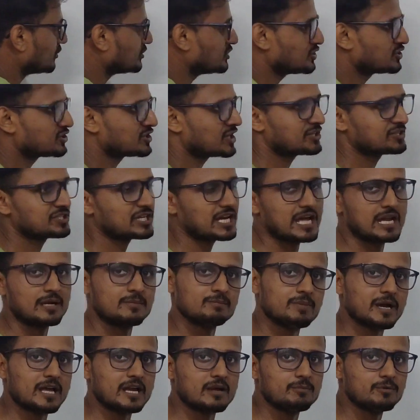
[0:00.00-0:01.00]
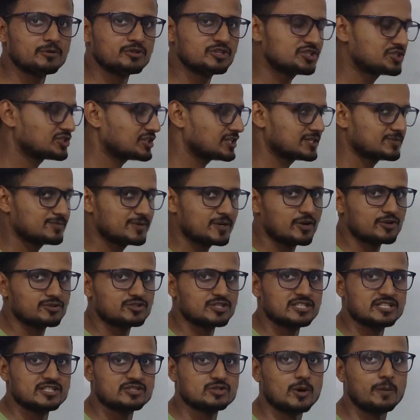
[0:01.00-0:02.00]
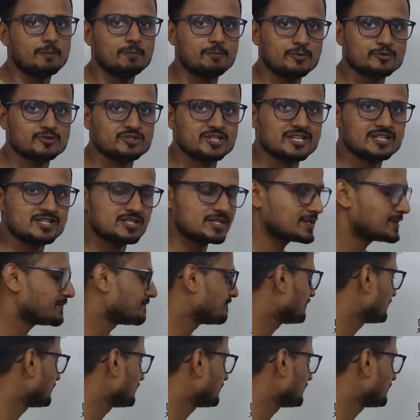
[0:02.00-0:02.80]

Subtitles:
positions and para positions because it is opposite,